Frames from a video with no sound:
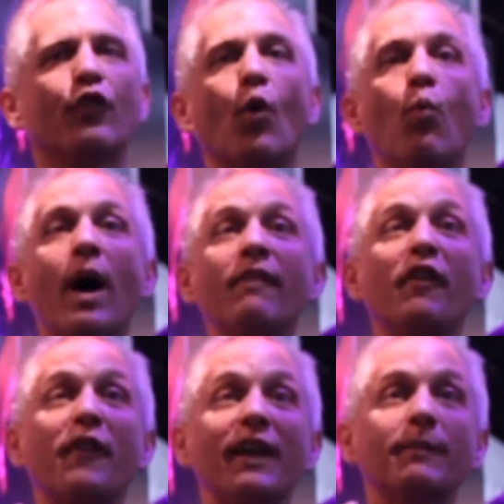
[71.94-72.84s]
So one of
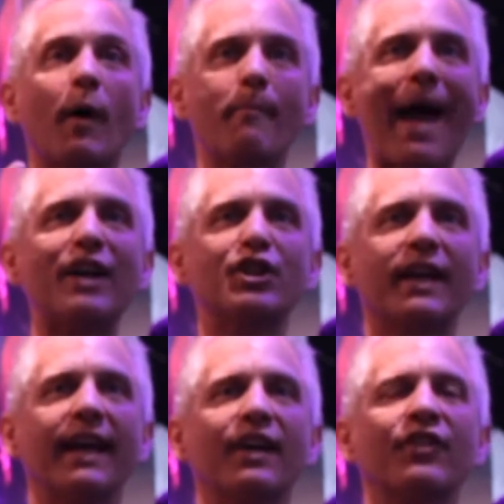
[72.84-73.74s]
the things about
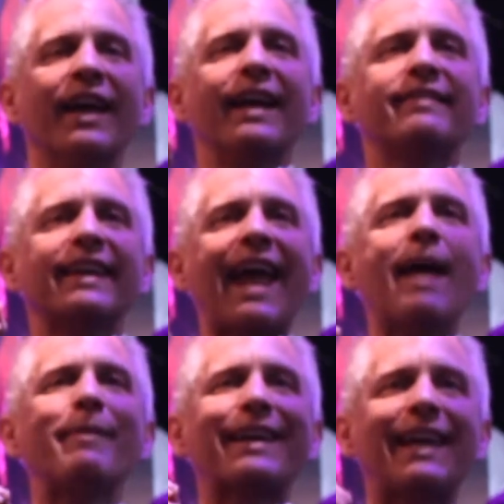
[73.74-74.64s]
Magic is it's a
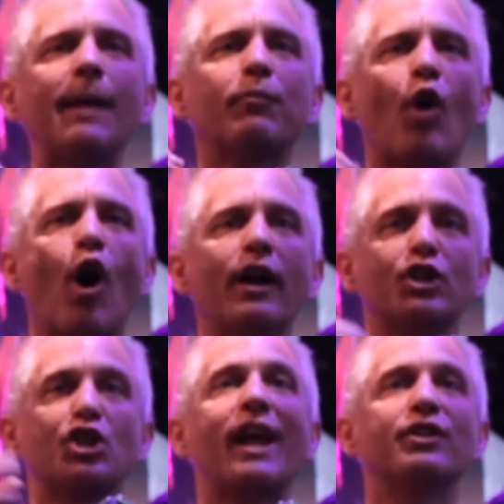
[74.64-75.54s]
game that keeps
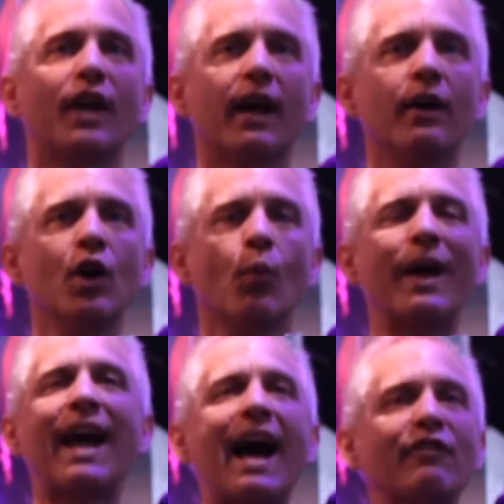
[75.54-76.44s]
on changing.
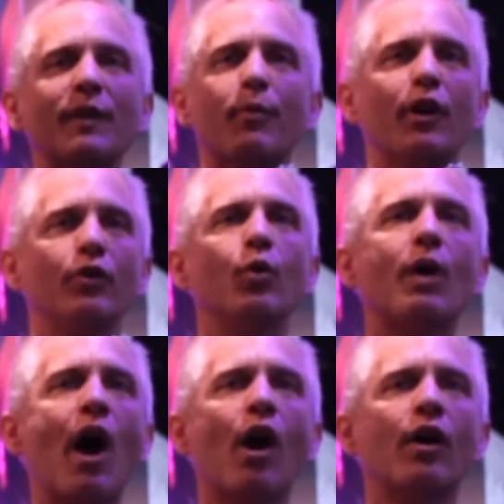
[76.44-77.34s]
We constantly put out new
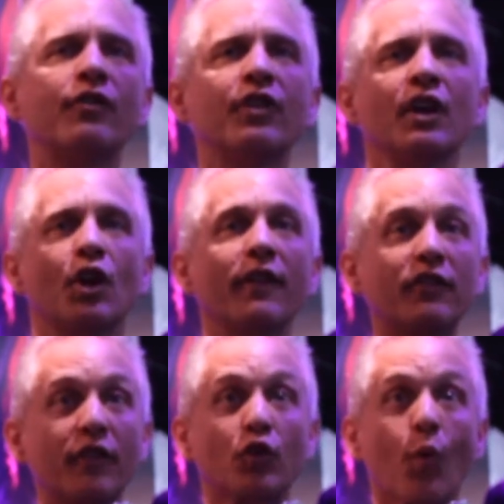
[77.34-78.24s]
cards. You know,
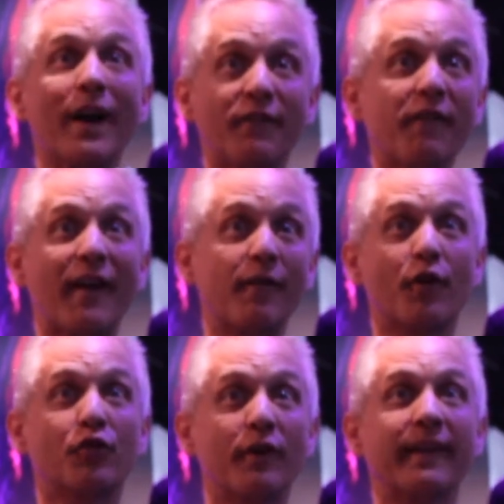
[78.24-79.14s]
this is the 25th
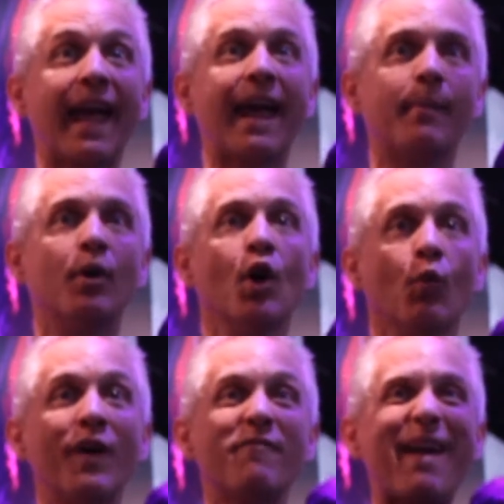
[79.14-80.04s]
anniversary of the game.
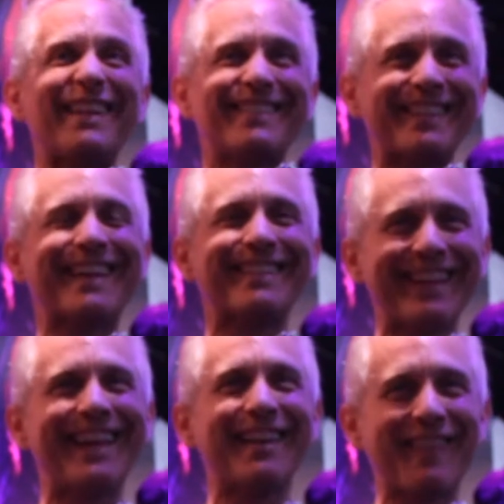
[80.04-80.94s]
We've made
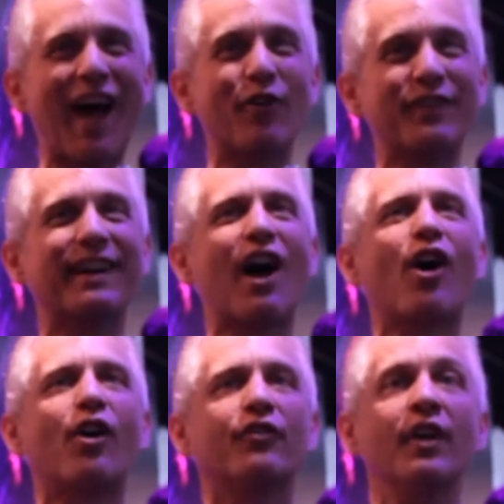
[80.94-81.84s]
16,000
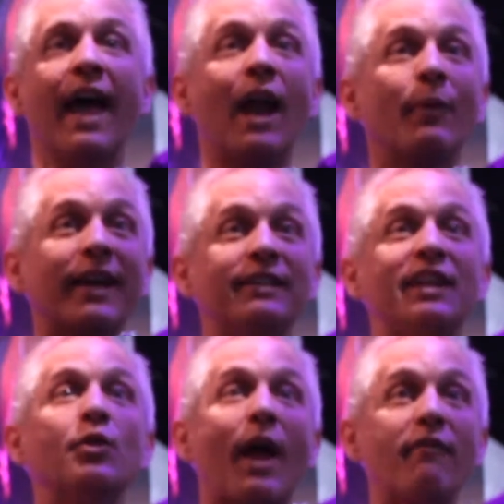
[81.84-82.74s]
cards, and we
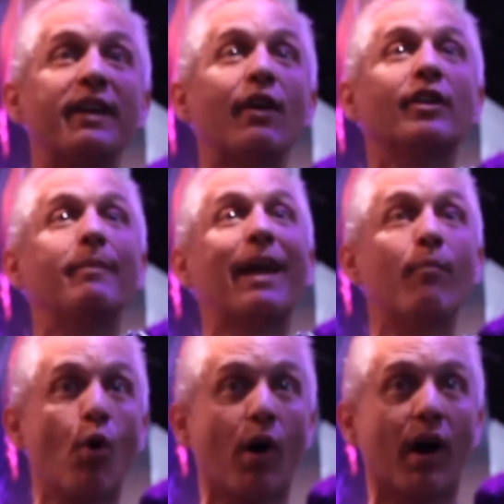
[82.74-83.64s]
continue every year to
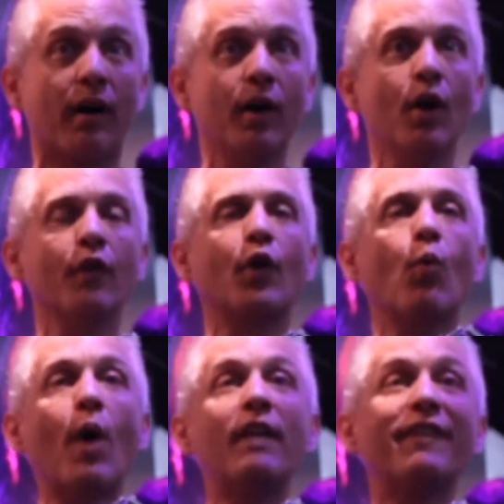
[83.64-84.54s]
make more.
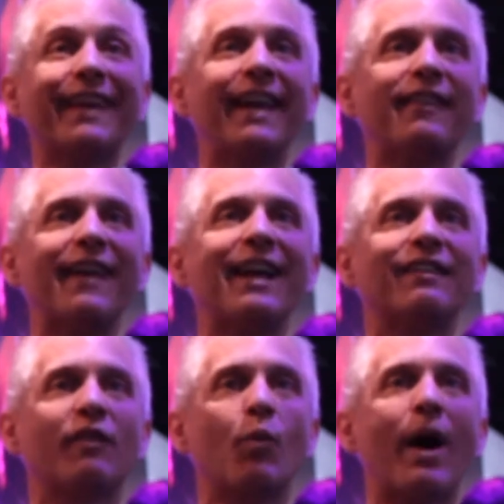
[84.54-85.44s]
So one of the key
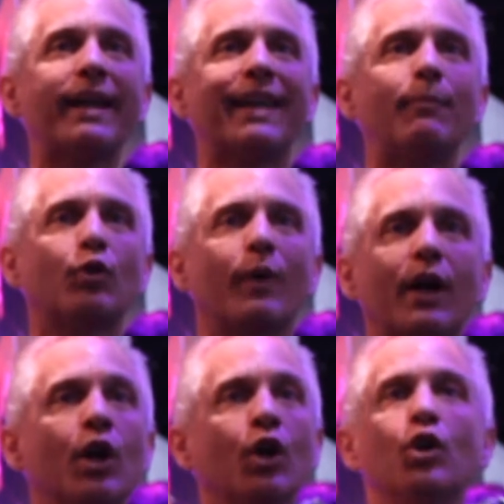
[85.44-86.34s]
things is we want to keep
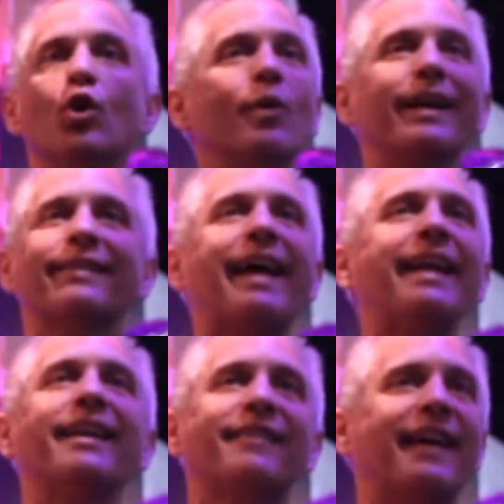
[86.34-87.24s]
doing new and
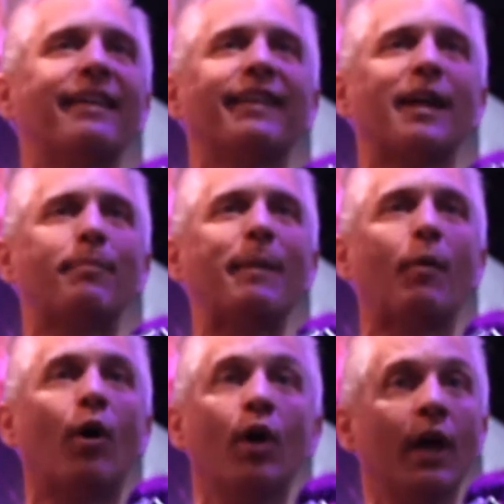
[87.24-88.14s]
exciting things to get
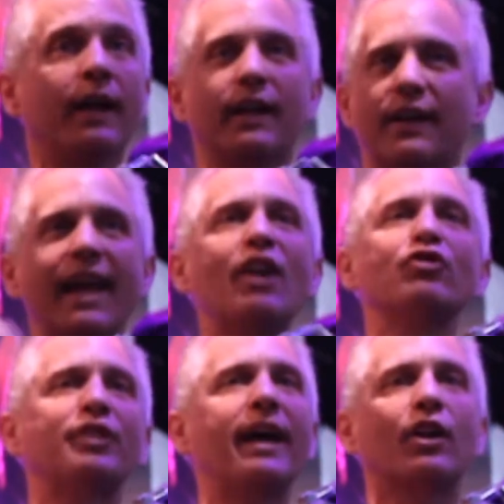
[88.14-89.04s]
people
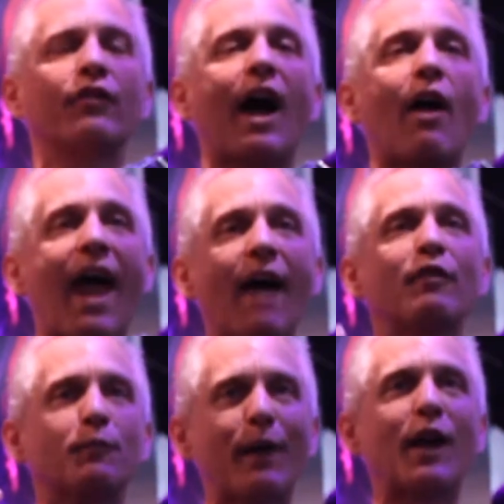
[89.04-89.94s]
interested, because our
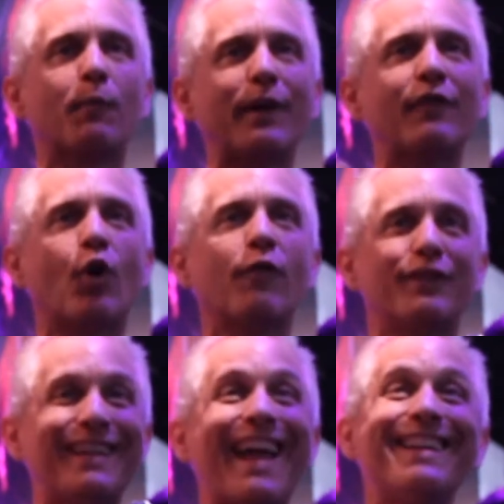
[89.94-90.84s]
average player plays
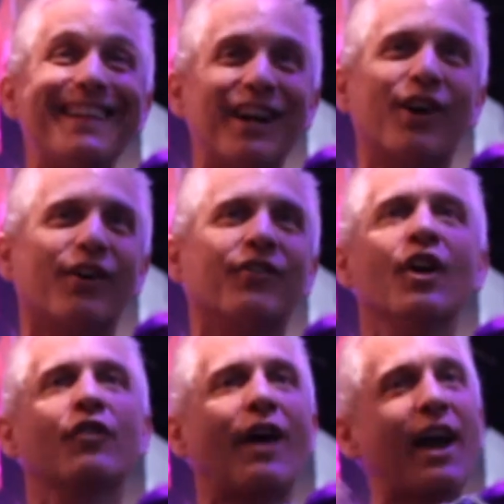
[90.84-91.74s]
over 10 years.
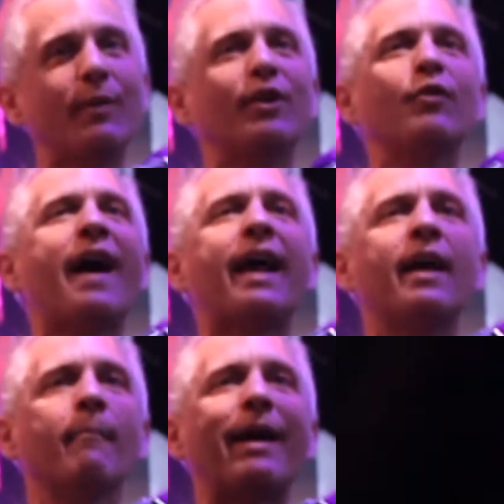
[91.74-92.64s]
So how do we do
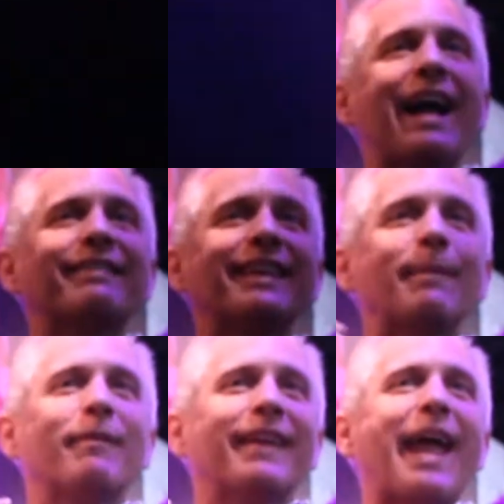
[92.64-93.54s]
that? By just constantly
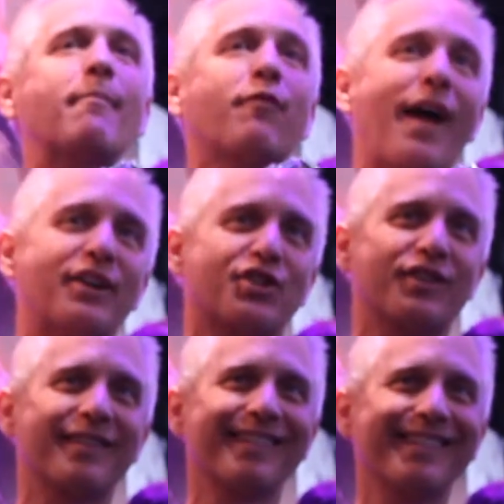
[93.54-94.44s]
keeping the game fresh.